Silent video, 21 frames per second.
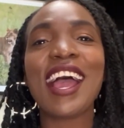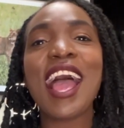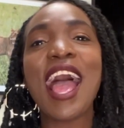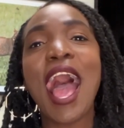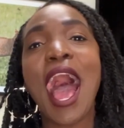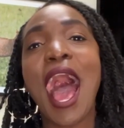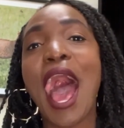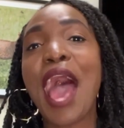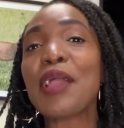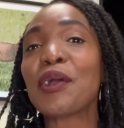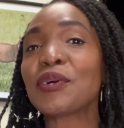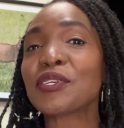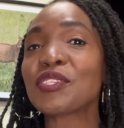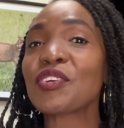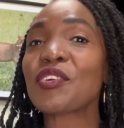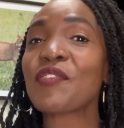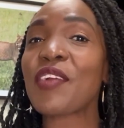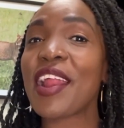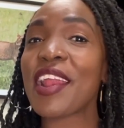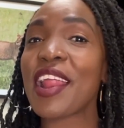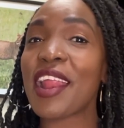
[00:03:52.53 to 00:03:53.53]
I also
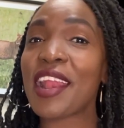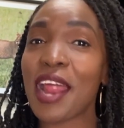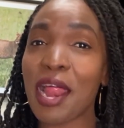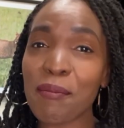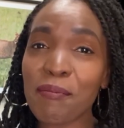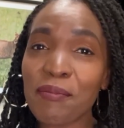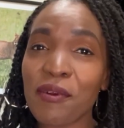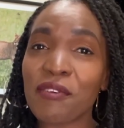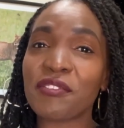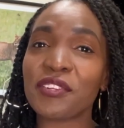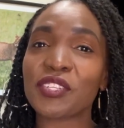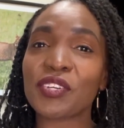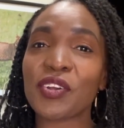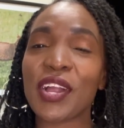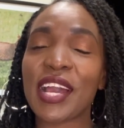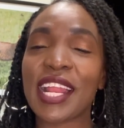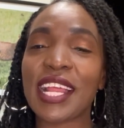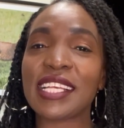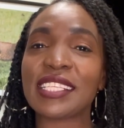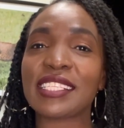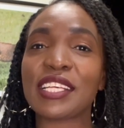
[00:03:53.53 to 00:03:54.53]
run a non-profit
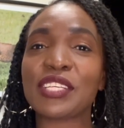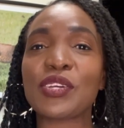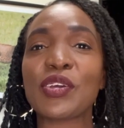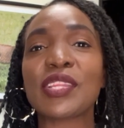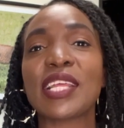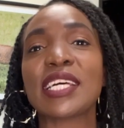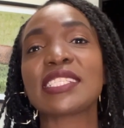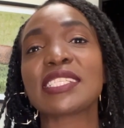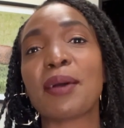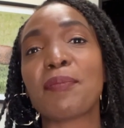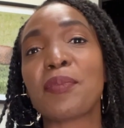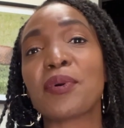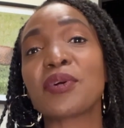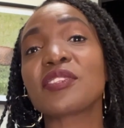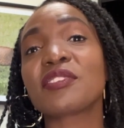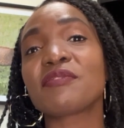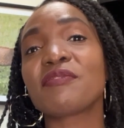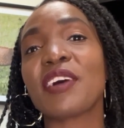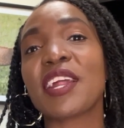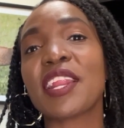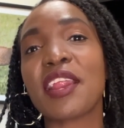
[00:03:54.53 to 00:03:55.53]
organization that supports
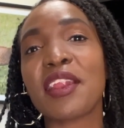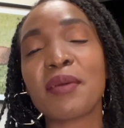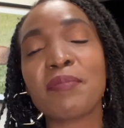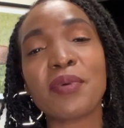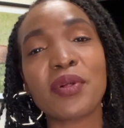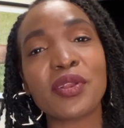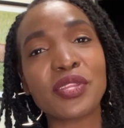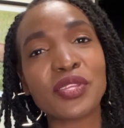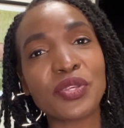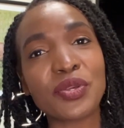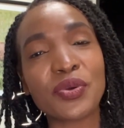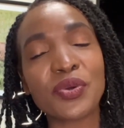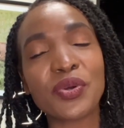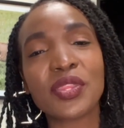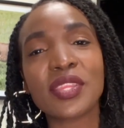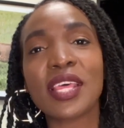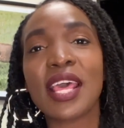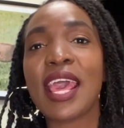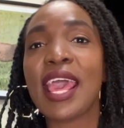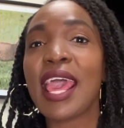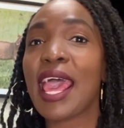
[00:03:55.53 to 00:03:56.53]
vulnerable youth
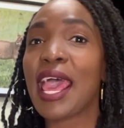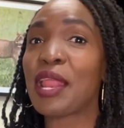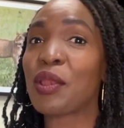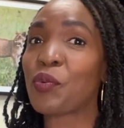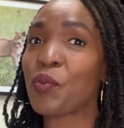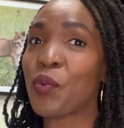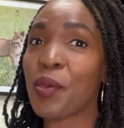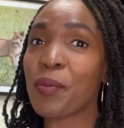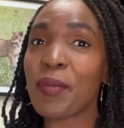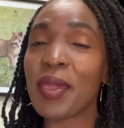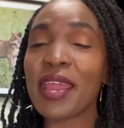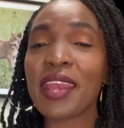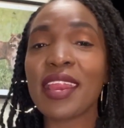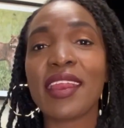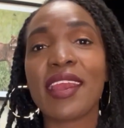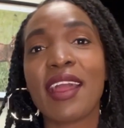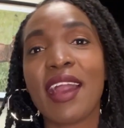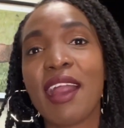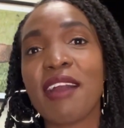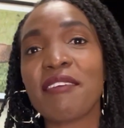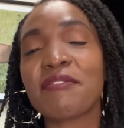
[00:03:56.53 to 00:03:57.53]
and women in
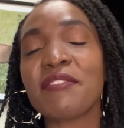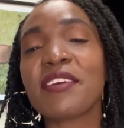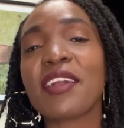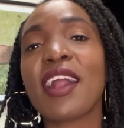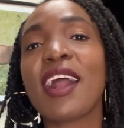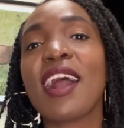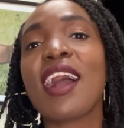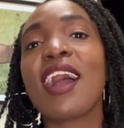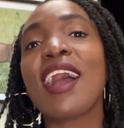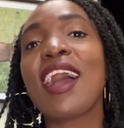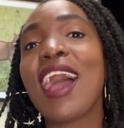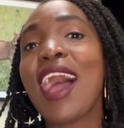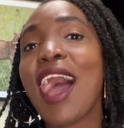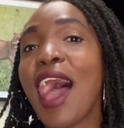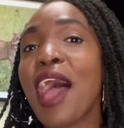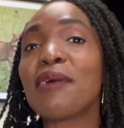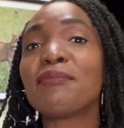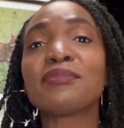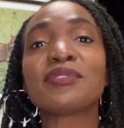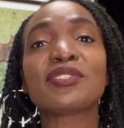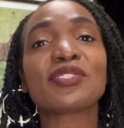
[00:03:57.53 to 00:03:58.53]
Africa. I
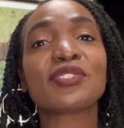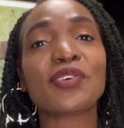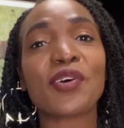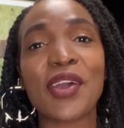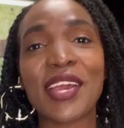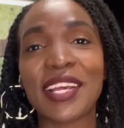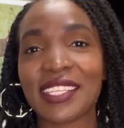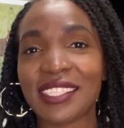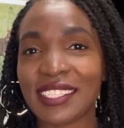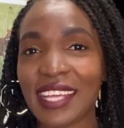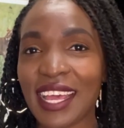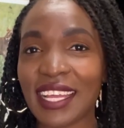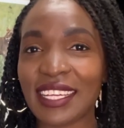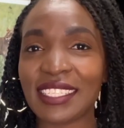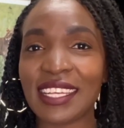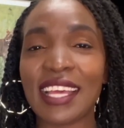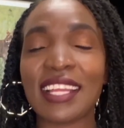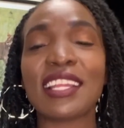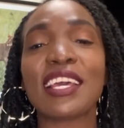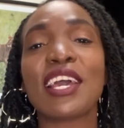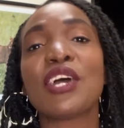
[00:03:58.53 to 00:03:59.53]
am so
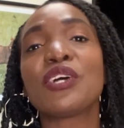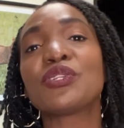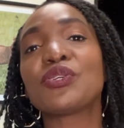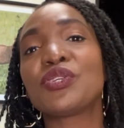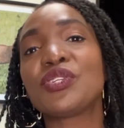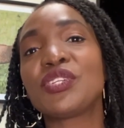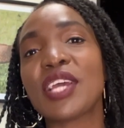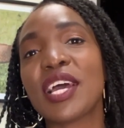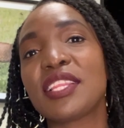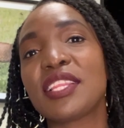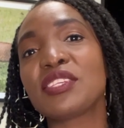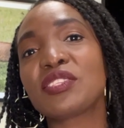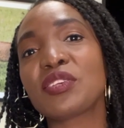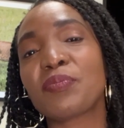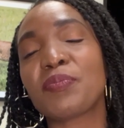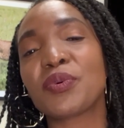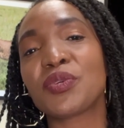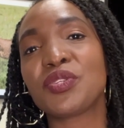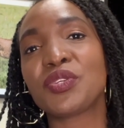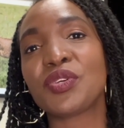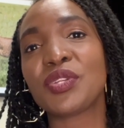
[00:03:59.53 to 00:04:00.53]
excited to share
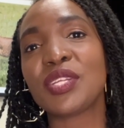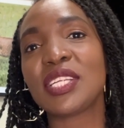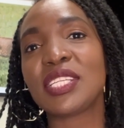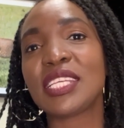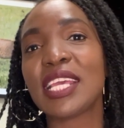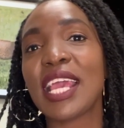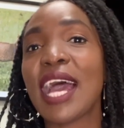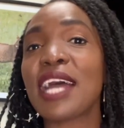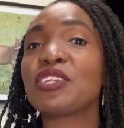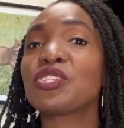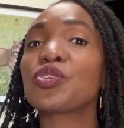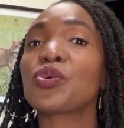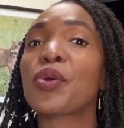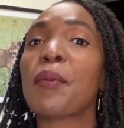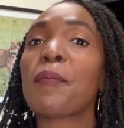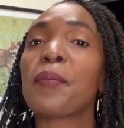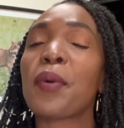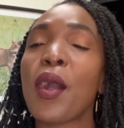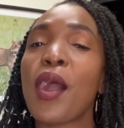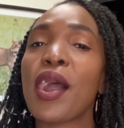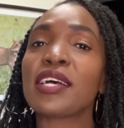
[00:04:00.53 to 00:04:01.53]
opportunity and to
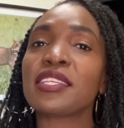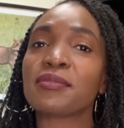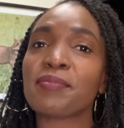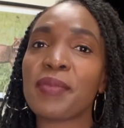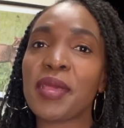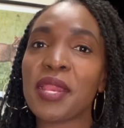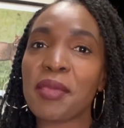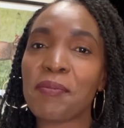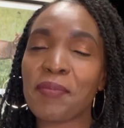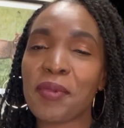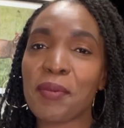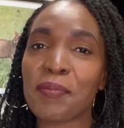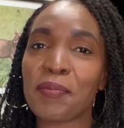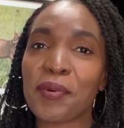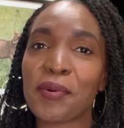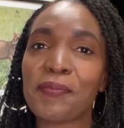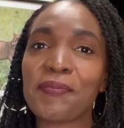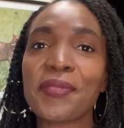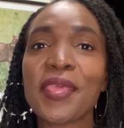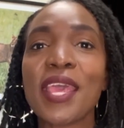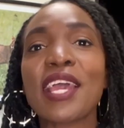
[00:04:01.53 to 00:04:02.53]
empower as many people.
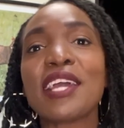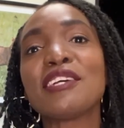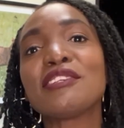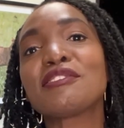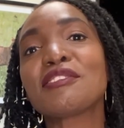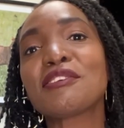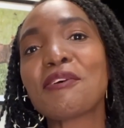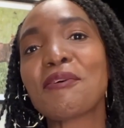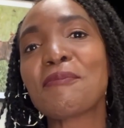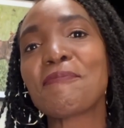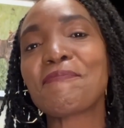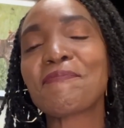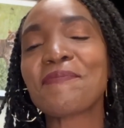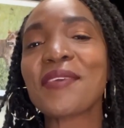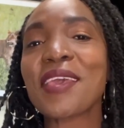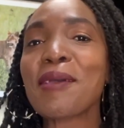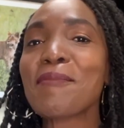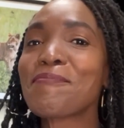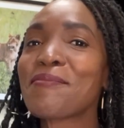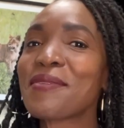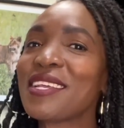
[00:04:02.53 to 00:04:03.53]
So
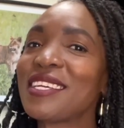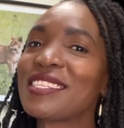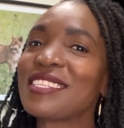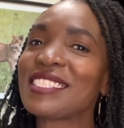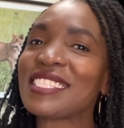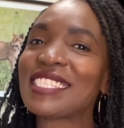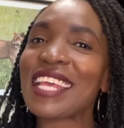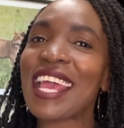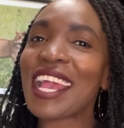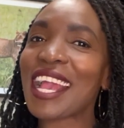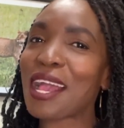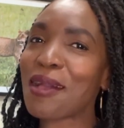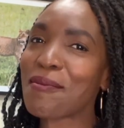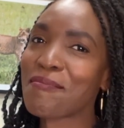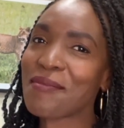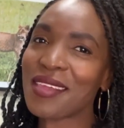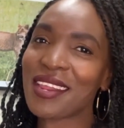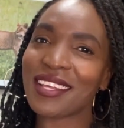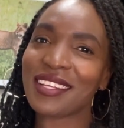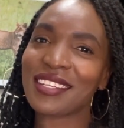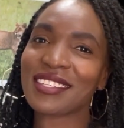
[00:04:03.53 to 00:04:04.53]
please take a
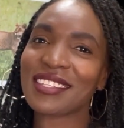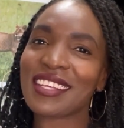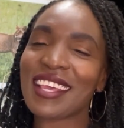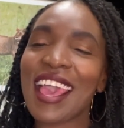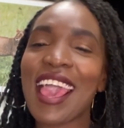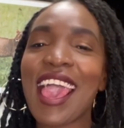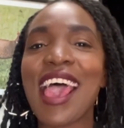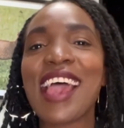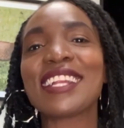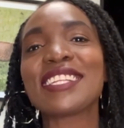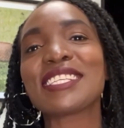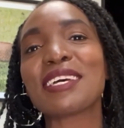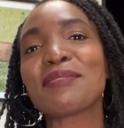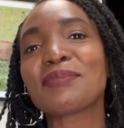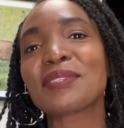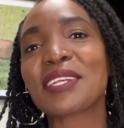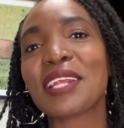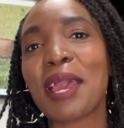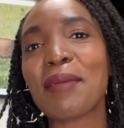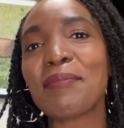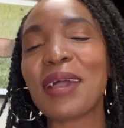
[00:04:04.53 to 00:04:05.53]
minute and
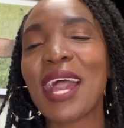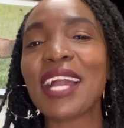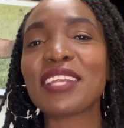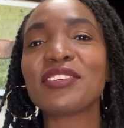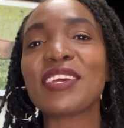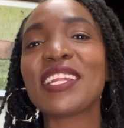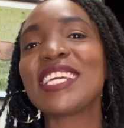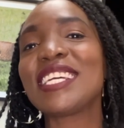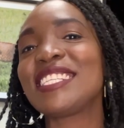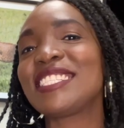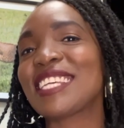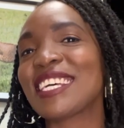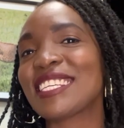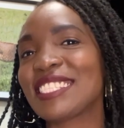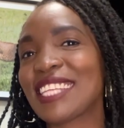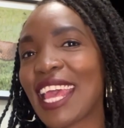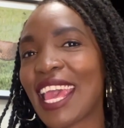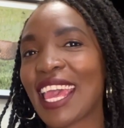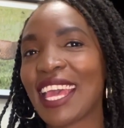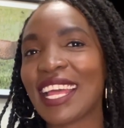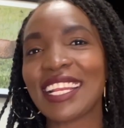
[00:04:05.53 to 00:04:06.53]
subscribe. Actually, it's a
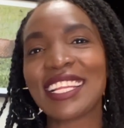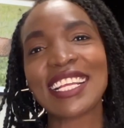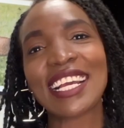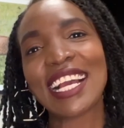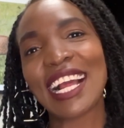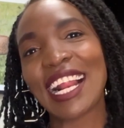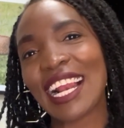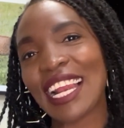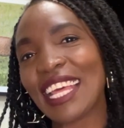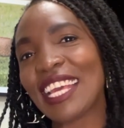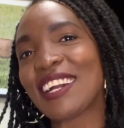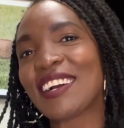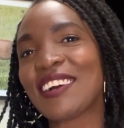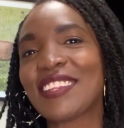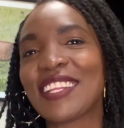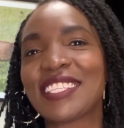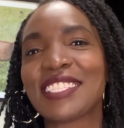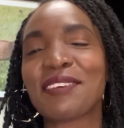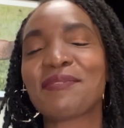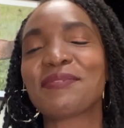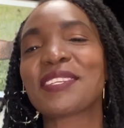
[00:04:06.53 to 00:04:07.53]
second. Click on the
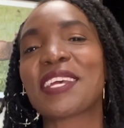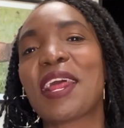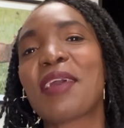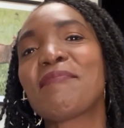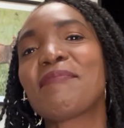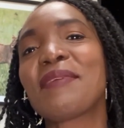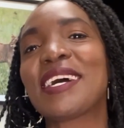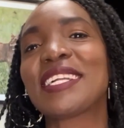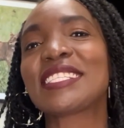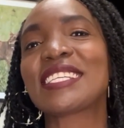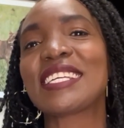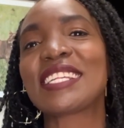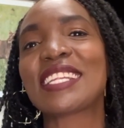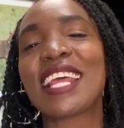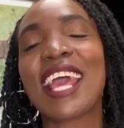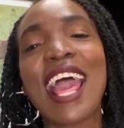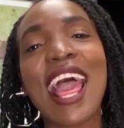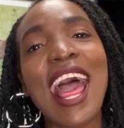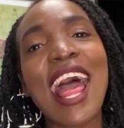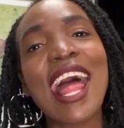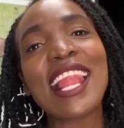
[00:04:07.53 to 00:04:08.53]
subscribe button.
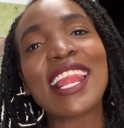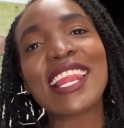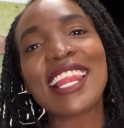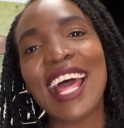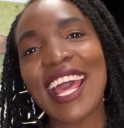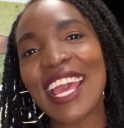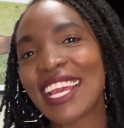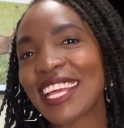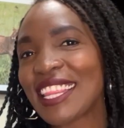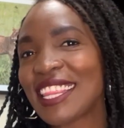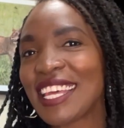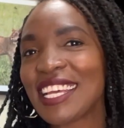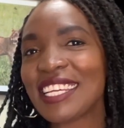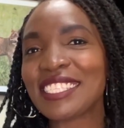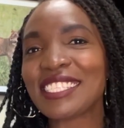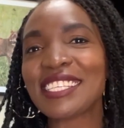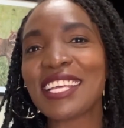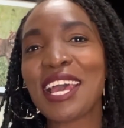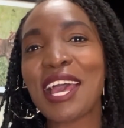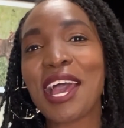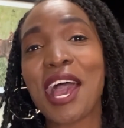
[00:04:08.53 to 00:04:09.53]
Like this
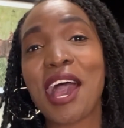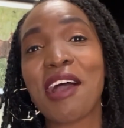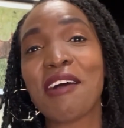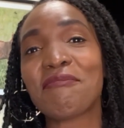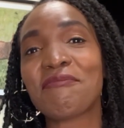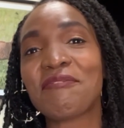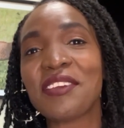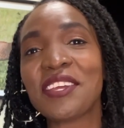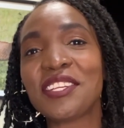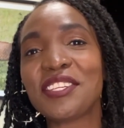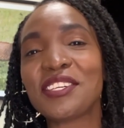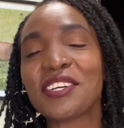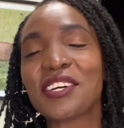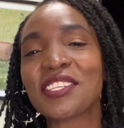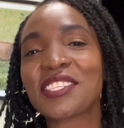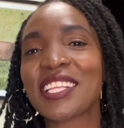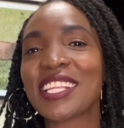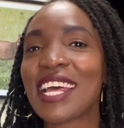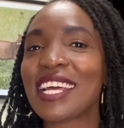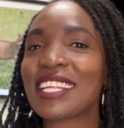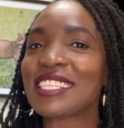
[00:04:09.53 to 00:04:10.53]
video, so
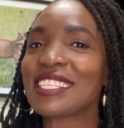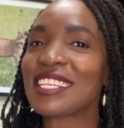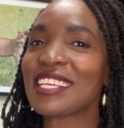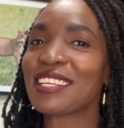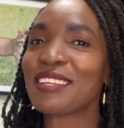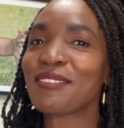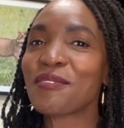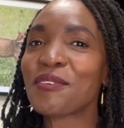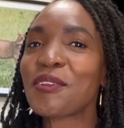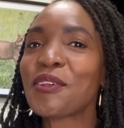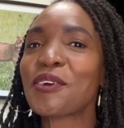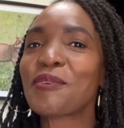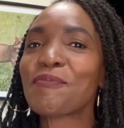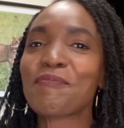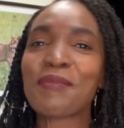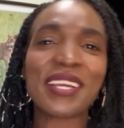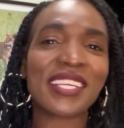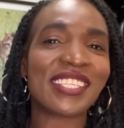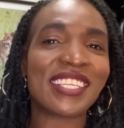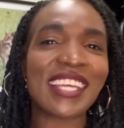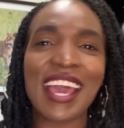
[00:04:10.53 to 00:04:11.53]
that, by
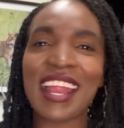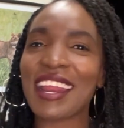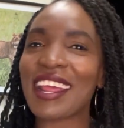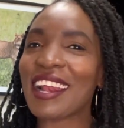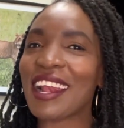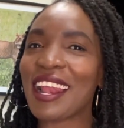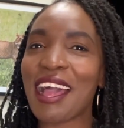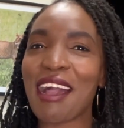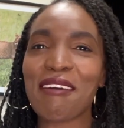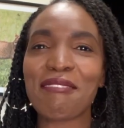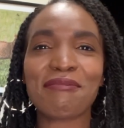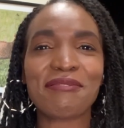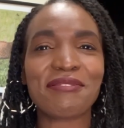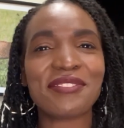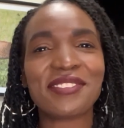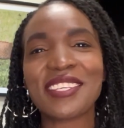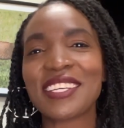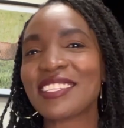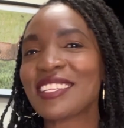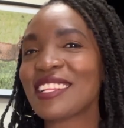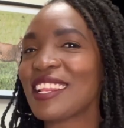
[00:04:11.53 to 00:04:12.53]
sharing love,
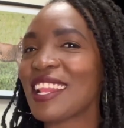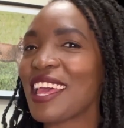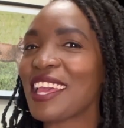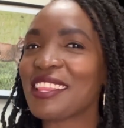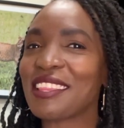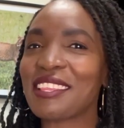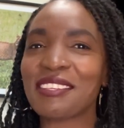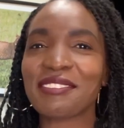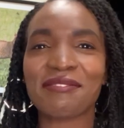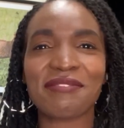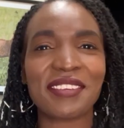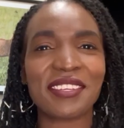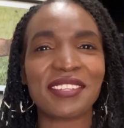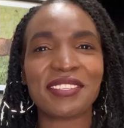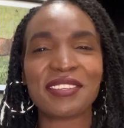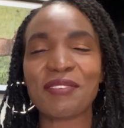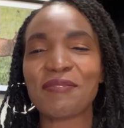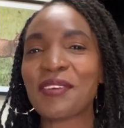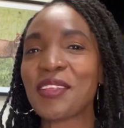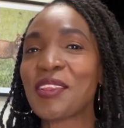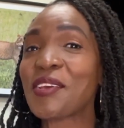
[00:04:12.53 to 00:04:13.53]
just like this video.
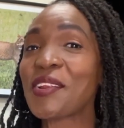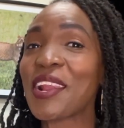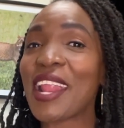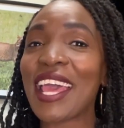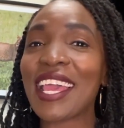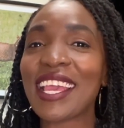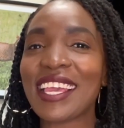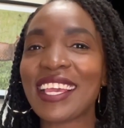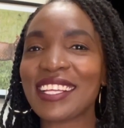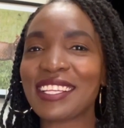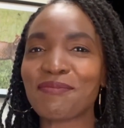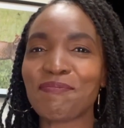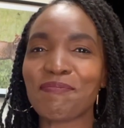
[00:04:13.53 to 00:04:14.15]
When you like it,